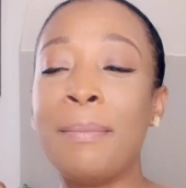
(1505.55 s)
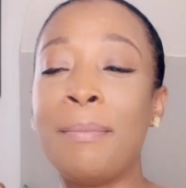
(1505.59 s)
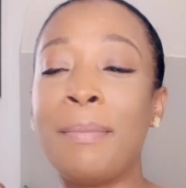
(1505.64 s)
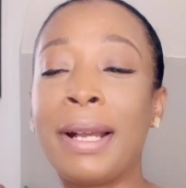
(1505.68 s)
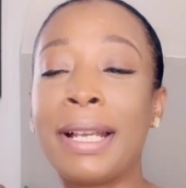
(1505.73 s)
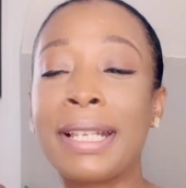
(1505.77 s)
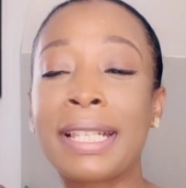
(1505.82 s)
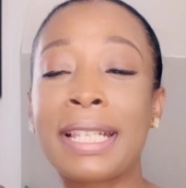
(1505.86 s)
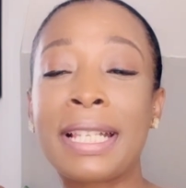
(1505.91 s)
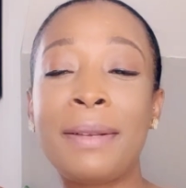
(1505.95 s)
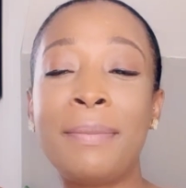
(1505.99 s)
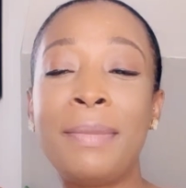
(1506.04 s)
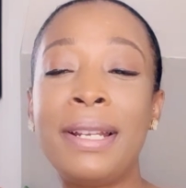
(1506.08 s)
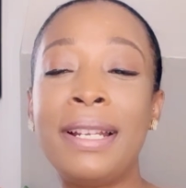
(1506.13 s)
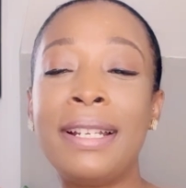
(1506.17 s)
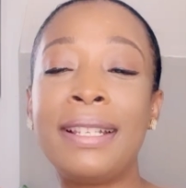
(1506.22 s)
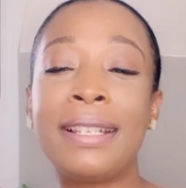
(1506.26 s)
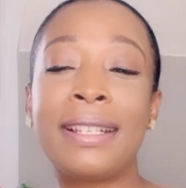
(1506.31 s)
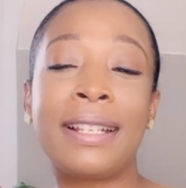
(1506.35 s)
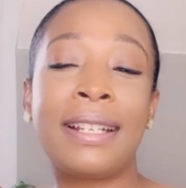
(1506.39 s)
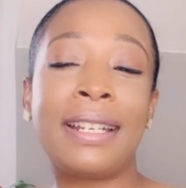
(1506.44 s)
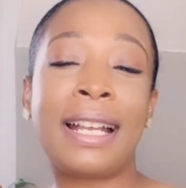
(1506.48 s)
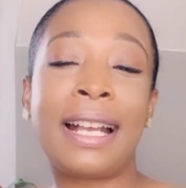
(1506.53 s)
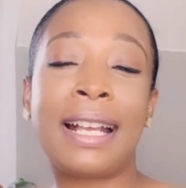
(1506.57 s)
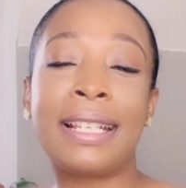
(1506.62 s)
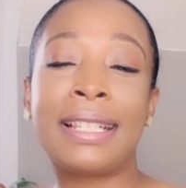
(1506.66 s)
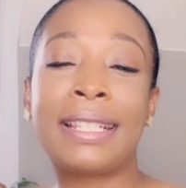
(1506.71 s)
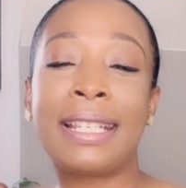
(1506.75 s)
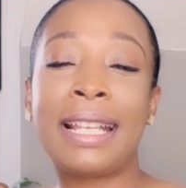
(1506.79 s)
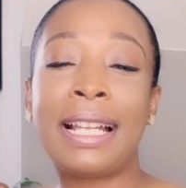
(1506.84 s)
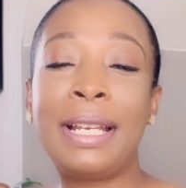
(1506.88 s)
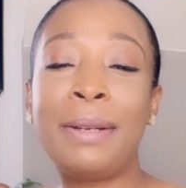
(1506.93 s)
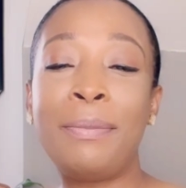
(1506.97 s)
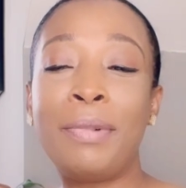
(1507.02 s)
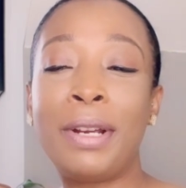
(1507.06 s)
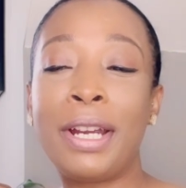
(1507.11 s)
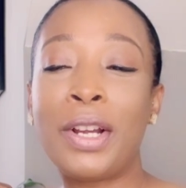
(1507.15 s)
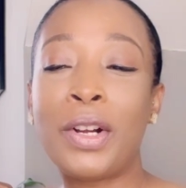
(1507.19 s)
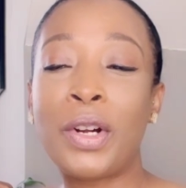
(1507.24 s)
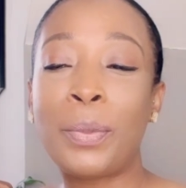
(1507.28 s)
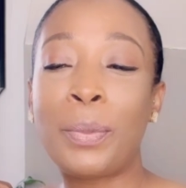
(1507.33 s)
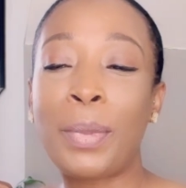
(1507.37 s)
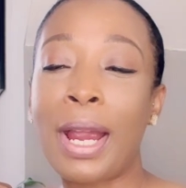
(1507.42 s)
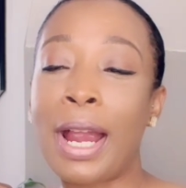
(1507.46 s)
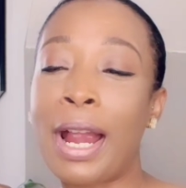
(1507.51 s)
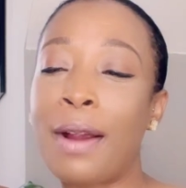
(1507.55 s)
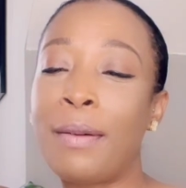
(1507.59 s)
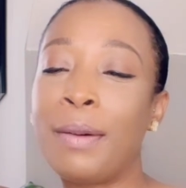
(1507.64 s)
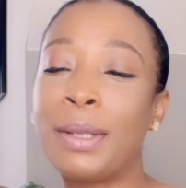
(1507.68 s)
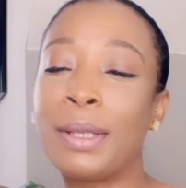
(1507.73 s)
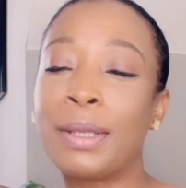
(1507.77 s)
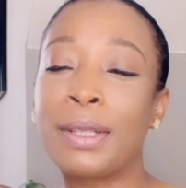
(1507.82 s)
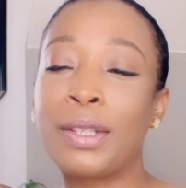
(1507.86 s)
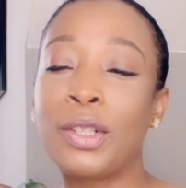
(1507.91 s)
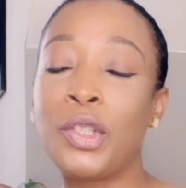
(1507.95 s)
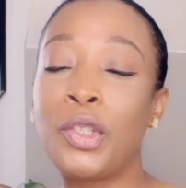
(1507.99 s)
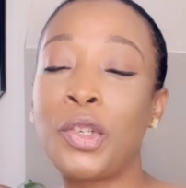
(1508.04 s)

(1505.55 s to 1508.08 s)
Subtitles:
My siblings and I celebrate our parents'